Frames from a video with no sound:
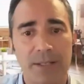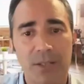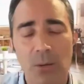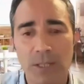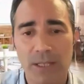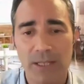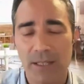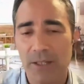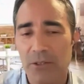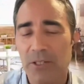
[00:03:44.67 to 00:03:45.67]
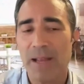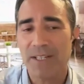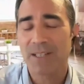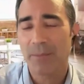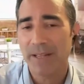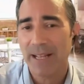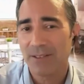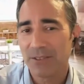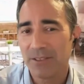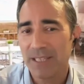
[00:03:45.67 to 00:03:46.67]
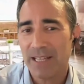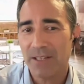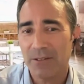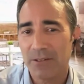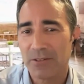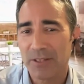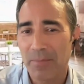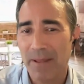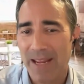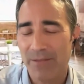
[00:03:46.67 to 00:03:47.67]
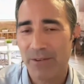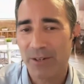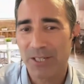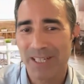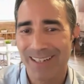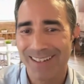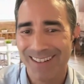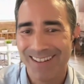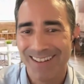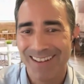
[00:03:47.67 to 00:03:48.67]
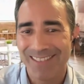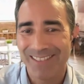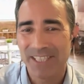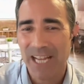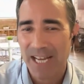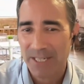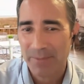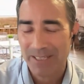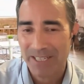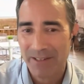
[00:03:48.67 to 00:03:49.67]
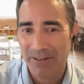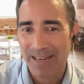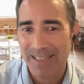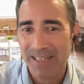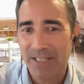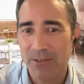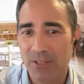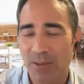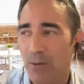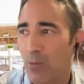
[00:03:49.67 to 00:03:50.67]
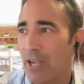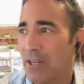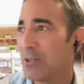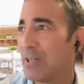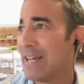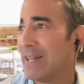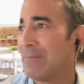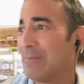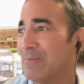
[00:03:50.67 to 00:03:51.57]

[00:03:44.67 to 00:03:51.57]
So you did mention something else. You said that you're using the paid version of ChatGPT, right? Can you explain why you're doing that?